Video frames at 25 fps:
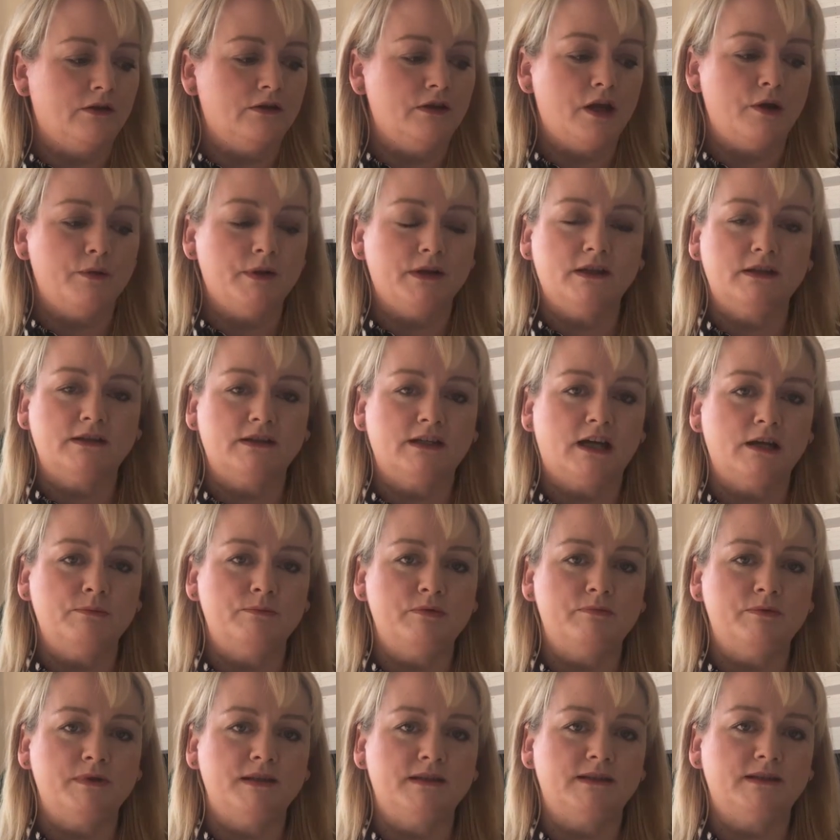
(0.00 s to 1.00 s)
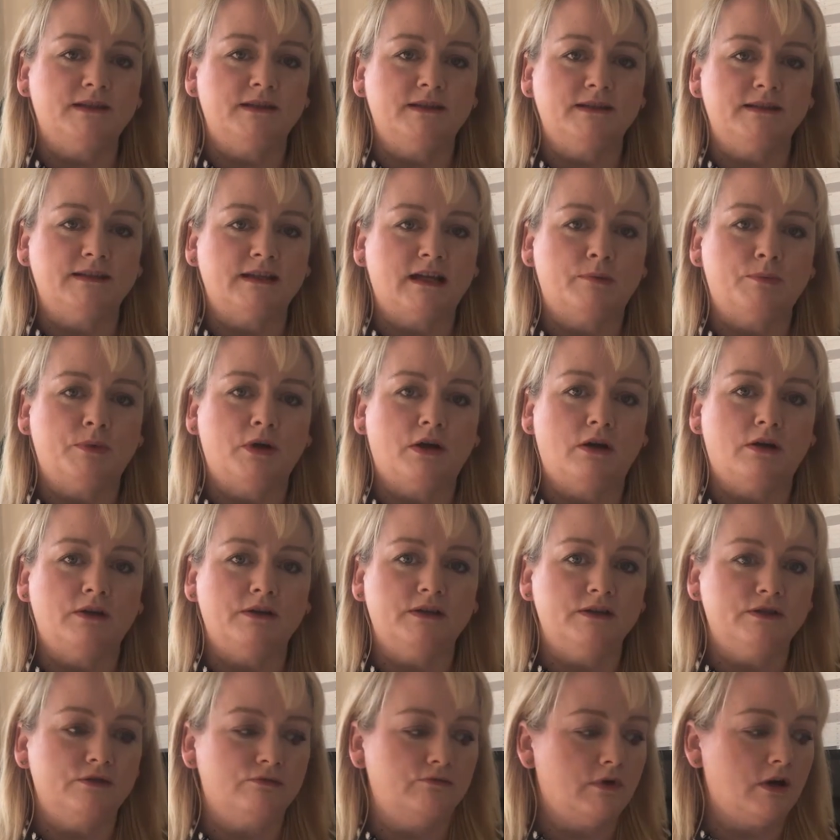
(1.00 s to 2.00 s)
Knowing the type of businesses our
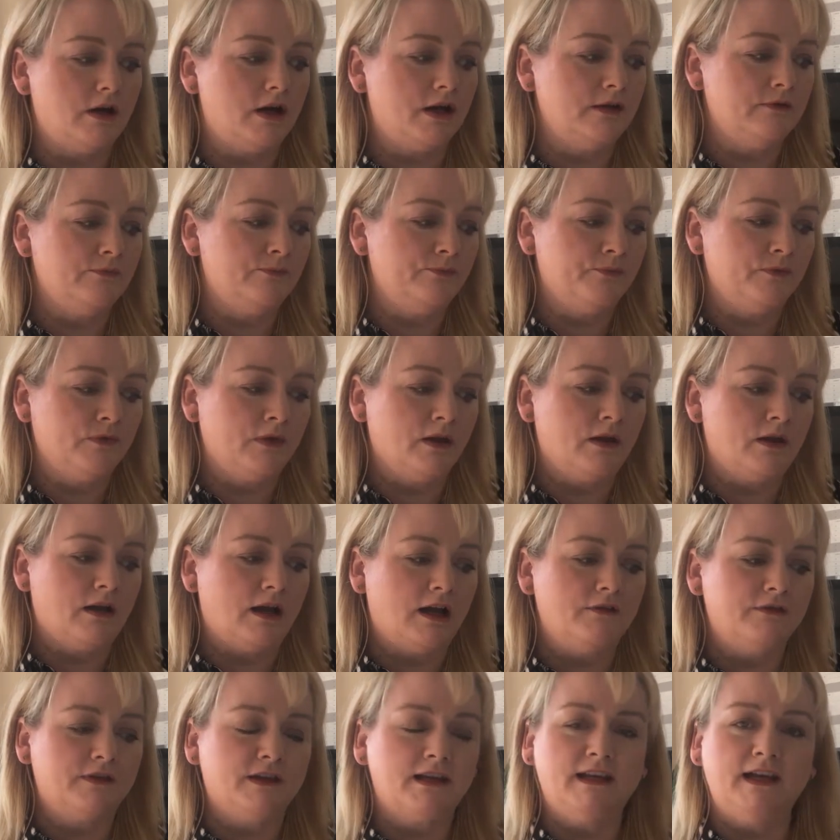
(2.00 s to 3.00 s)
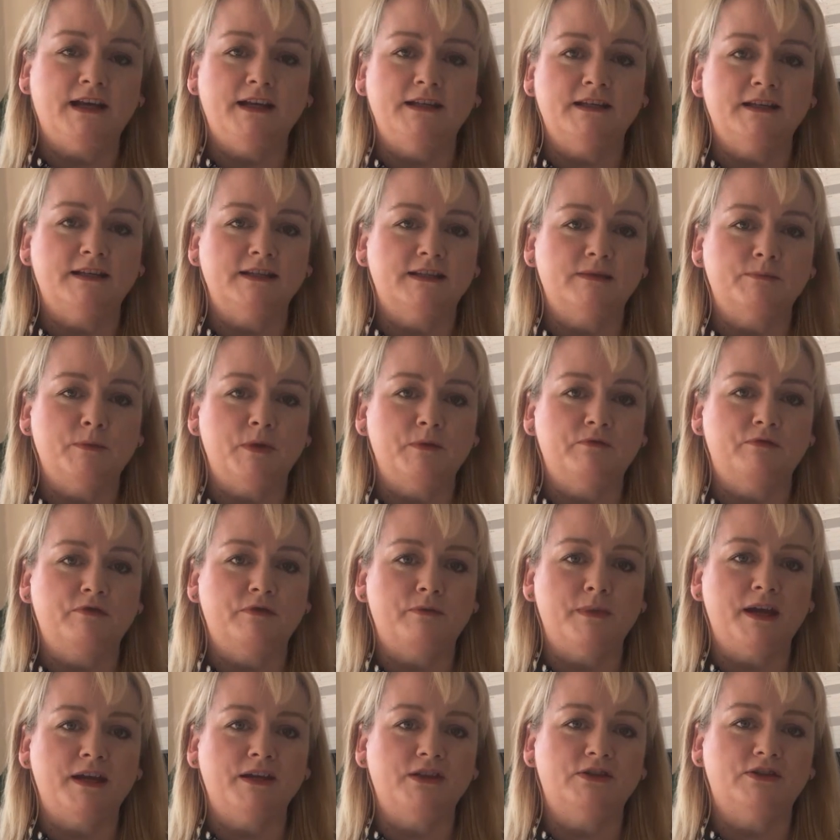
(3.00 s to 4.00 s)
partners run, I've collated some
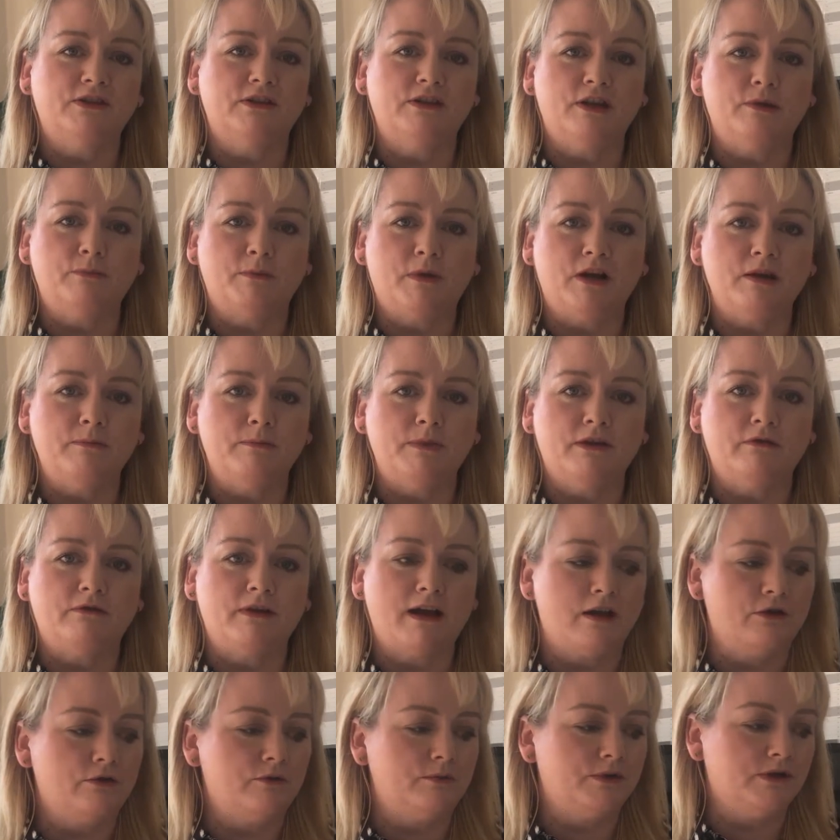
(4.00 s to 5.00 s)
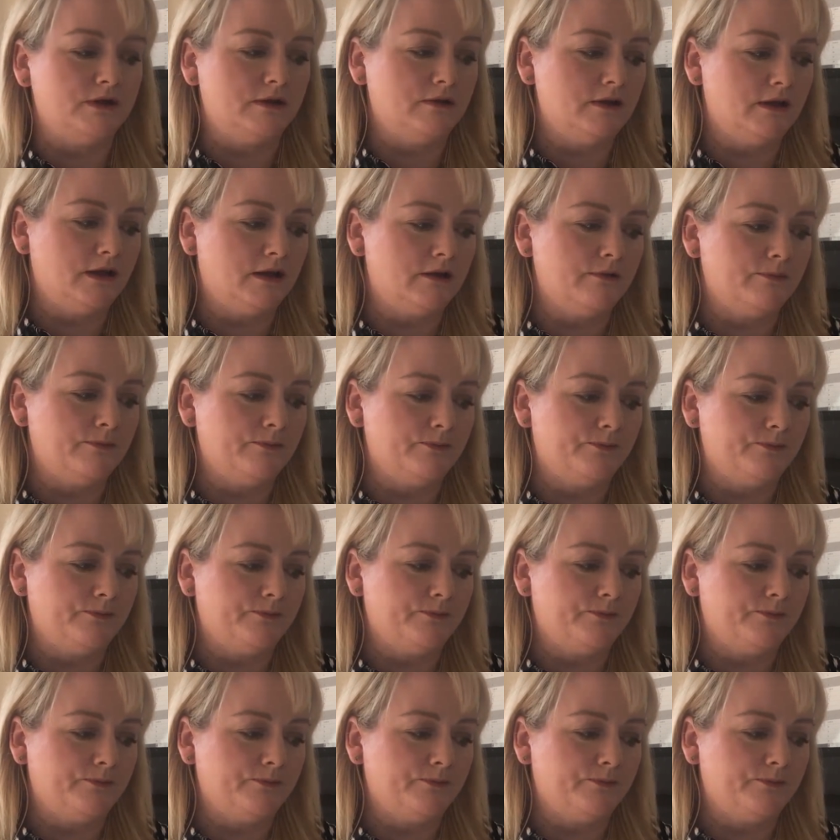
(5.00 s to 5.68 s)
information that might be of help to you.